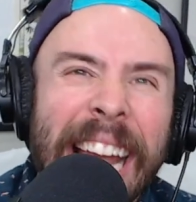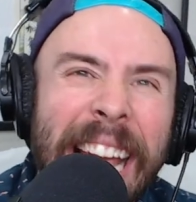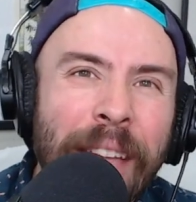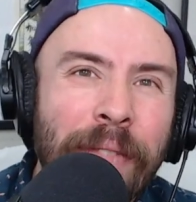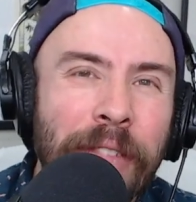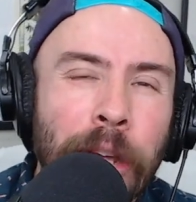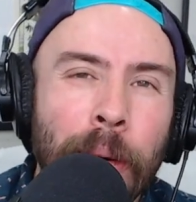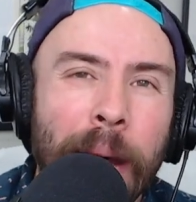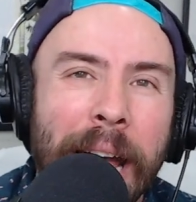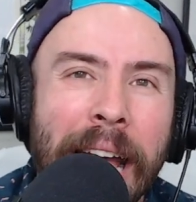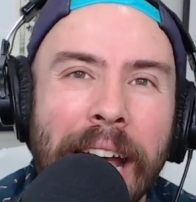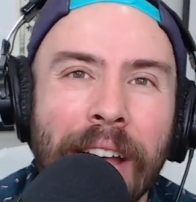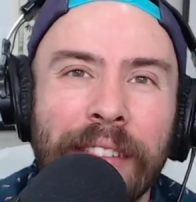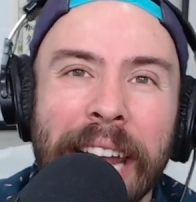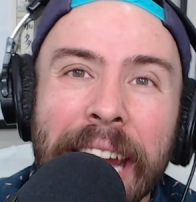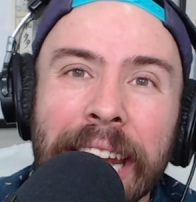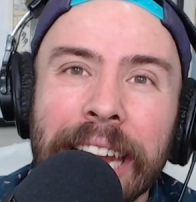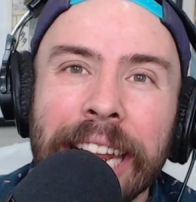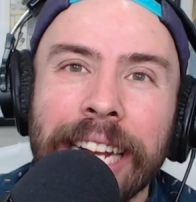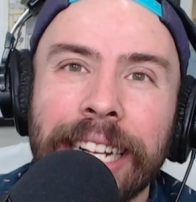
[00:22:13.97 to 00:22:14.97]
If you have
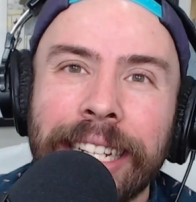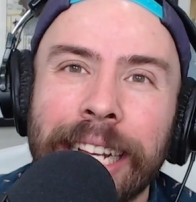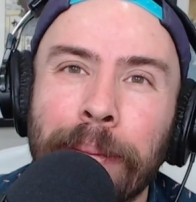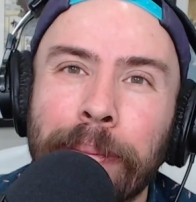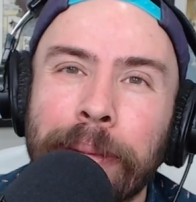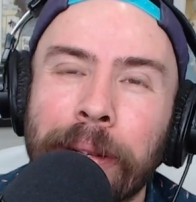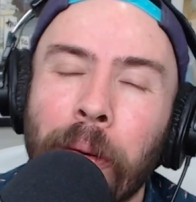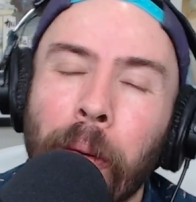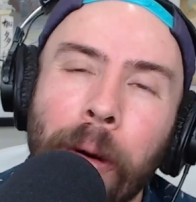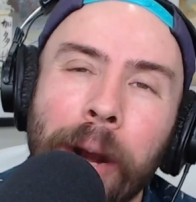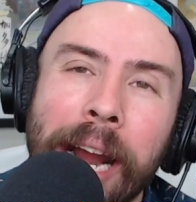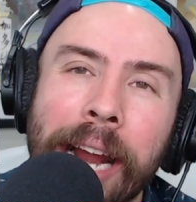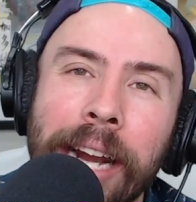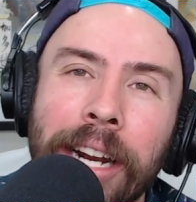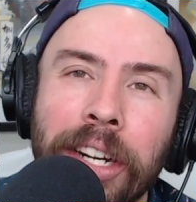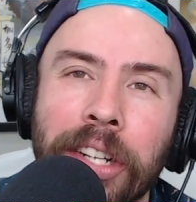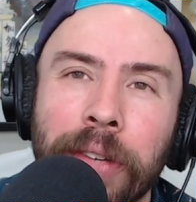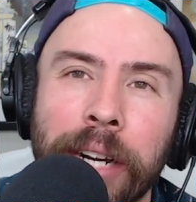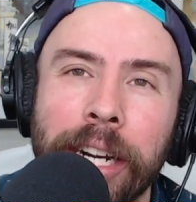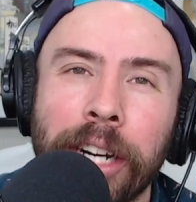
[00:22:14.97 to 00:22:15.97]
any tips or
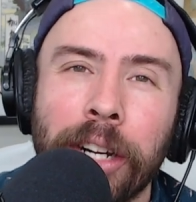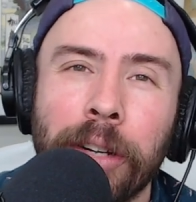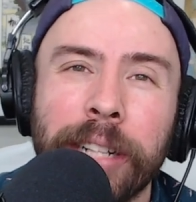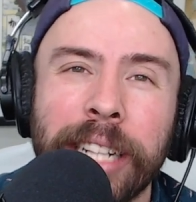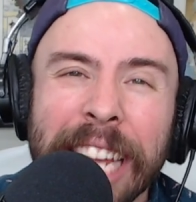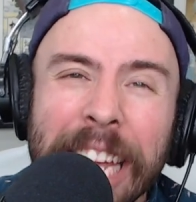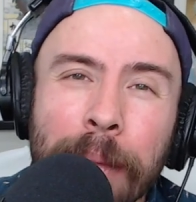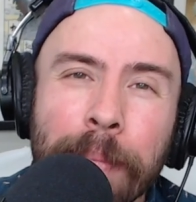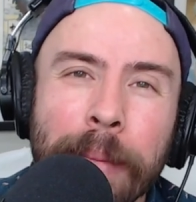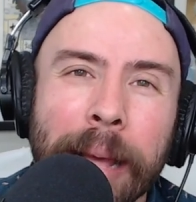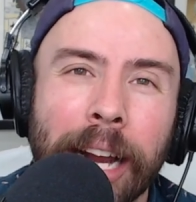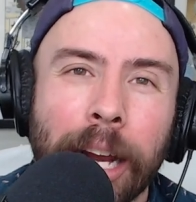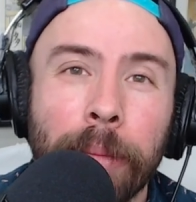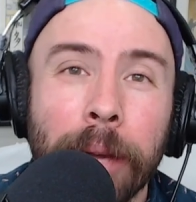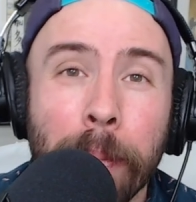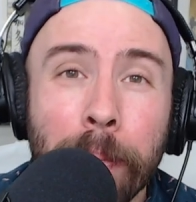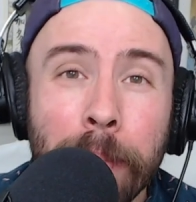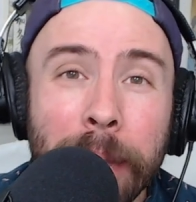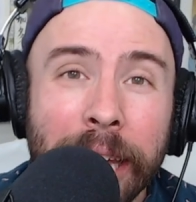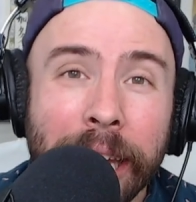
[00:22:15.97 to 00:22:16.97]
industry news, email
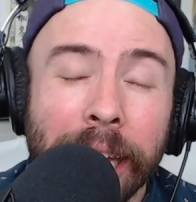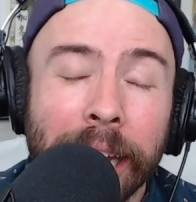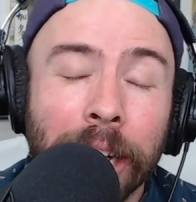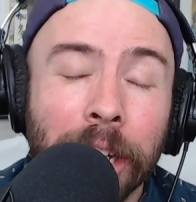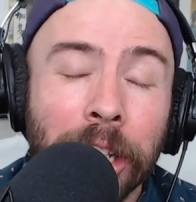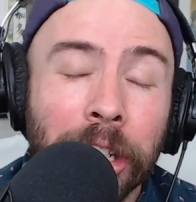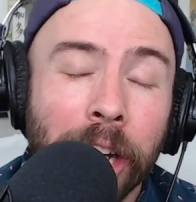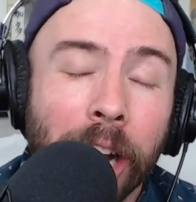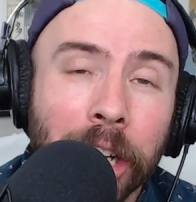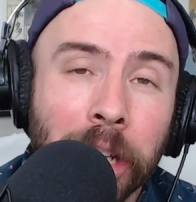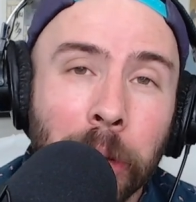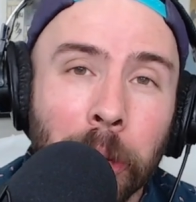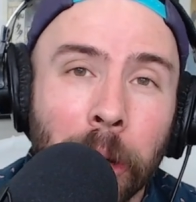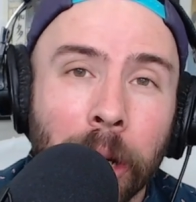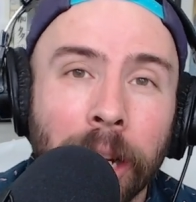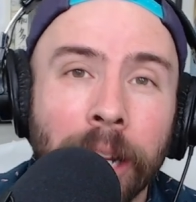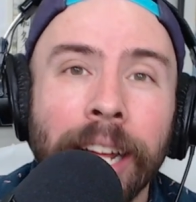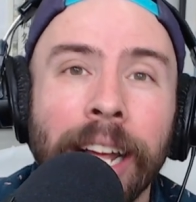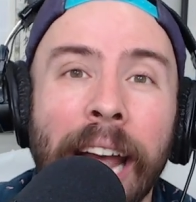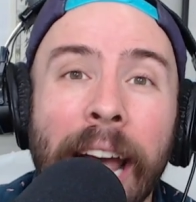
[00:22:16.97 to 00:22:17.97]
them to me,
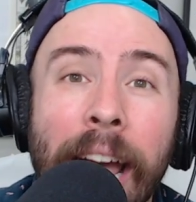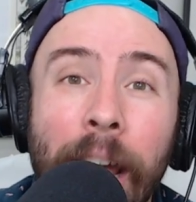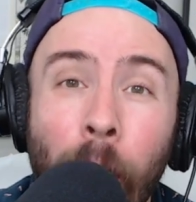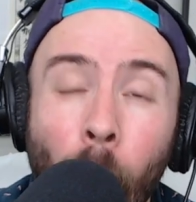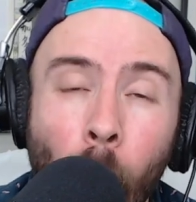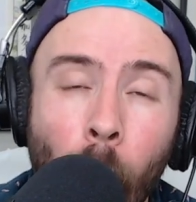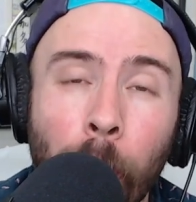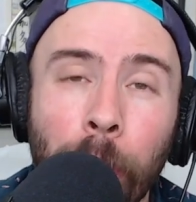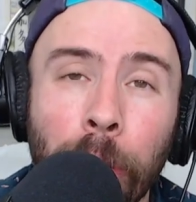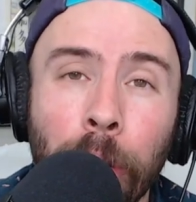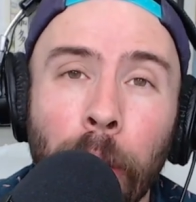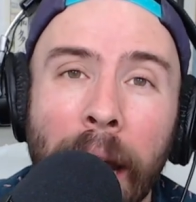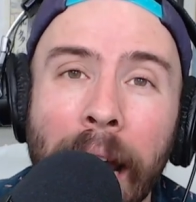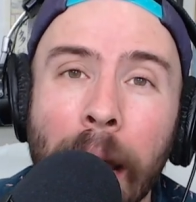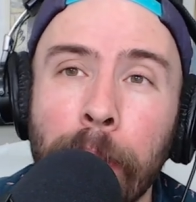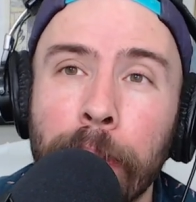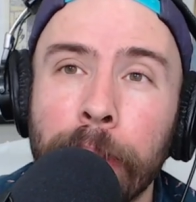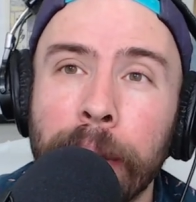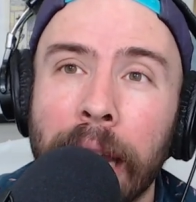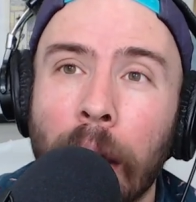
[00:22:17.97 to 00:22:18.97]
Joshua at
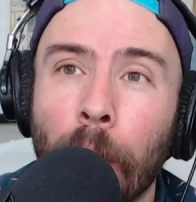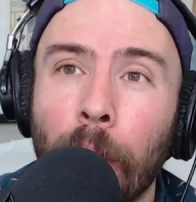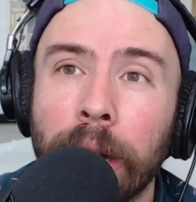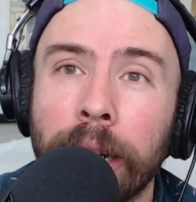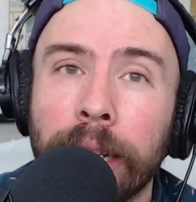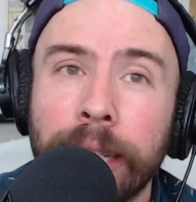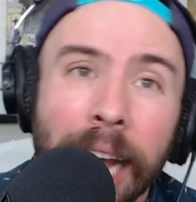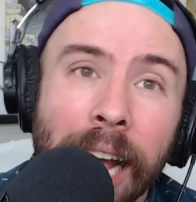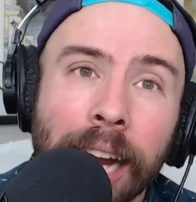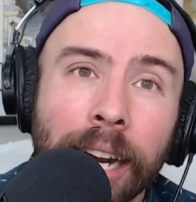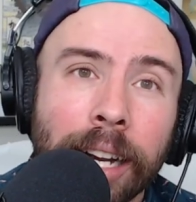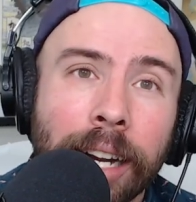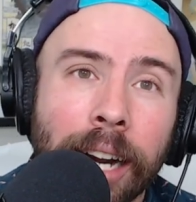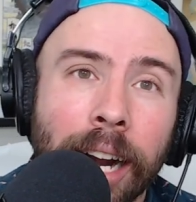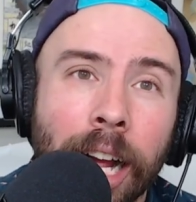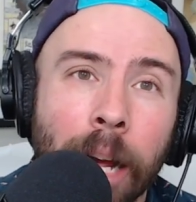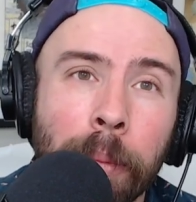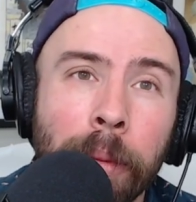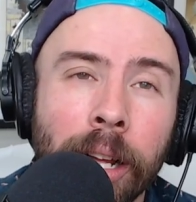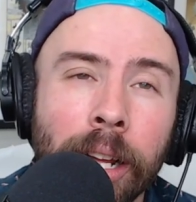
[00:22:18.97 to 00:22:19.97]

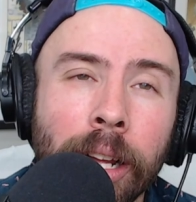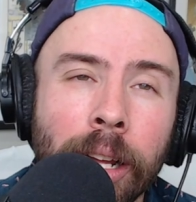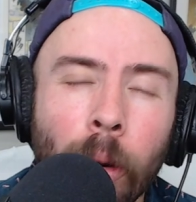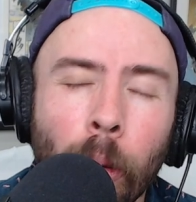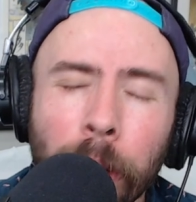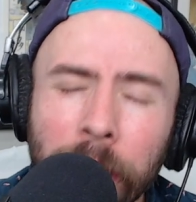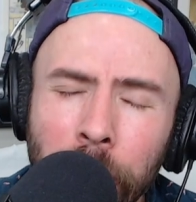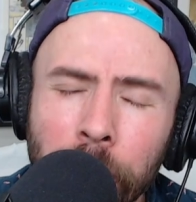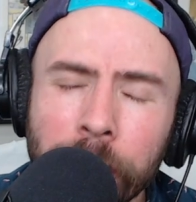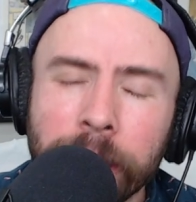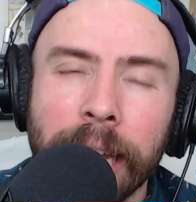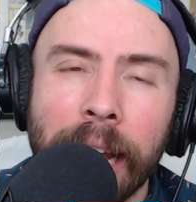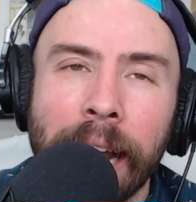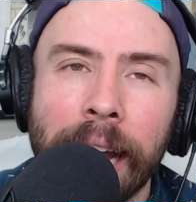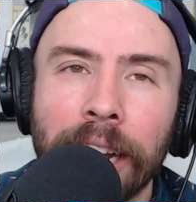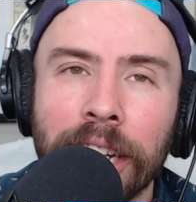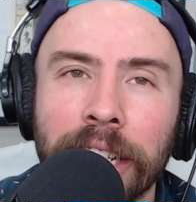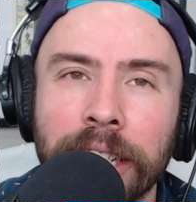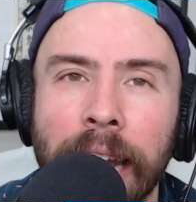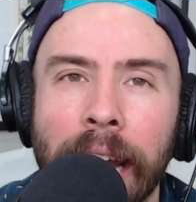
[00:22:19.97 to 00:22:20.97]
homebrewhappyhour.com, or use the
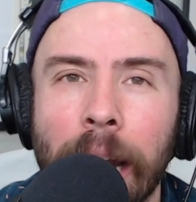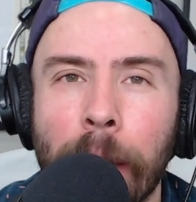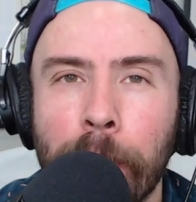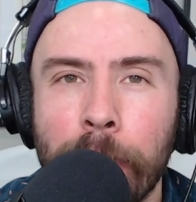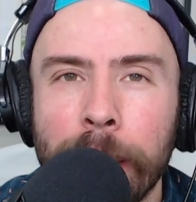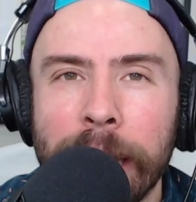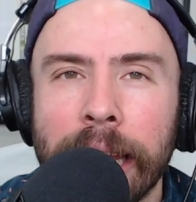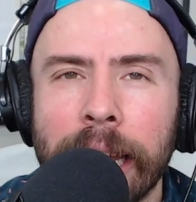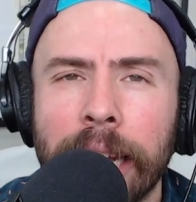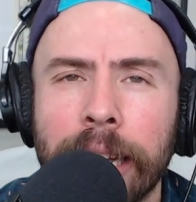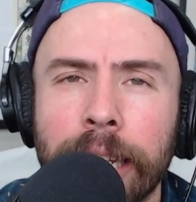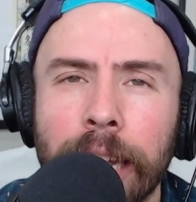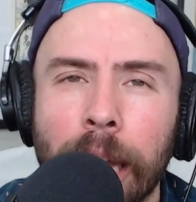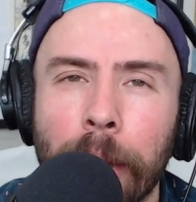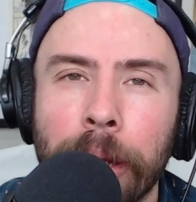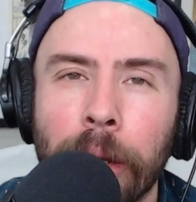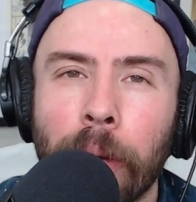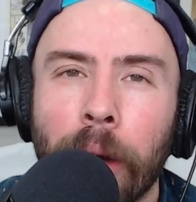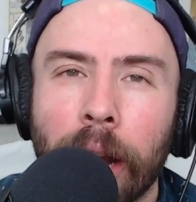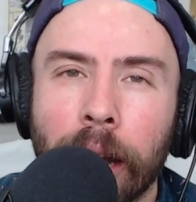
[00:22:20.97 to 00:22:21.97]
hashtag
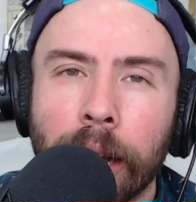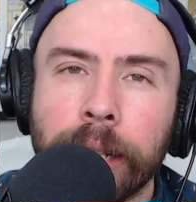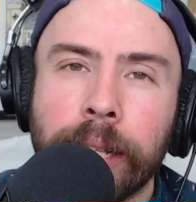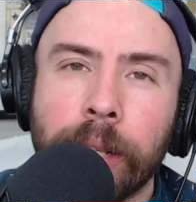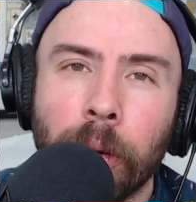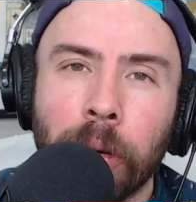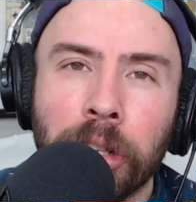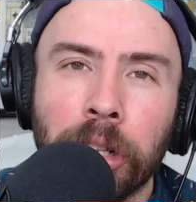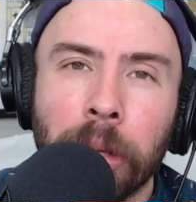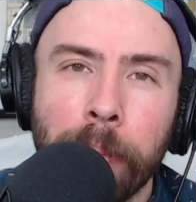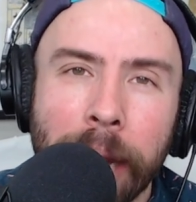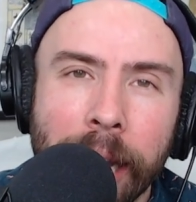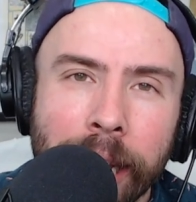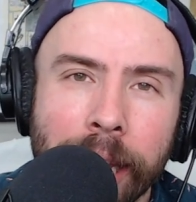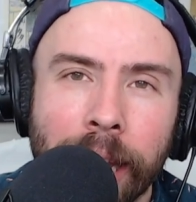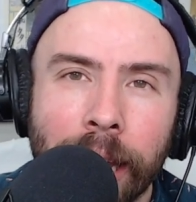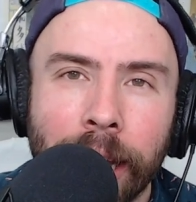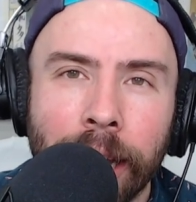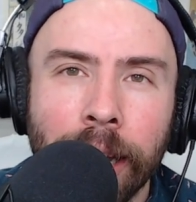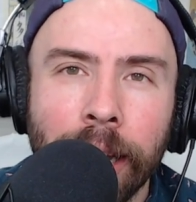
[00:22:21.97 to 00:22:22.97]
BNW on social
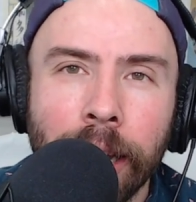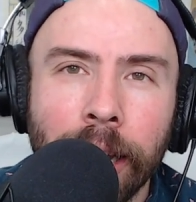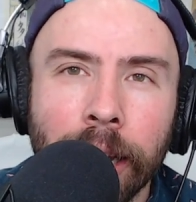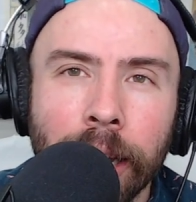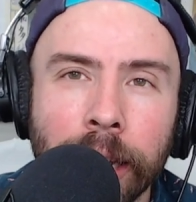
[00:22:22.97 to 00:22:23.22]
media.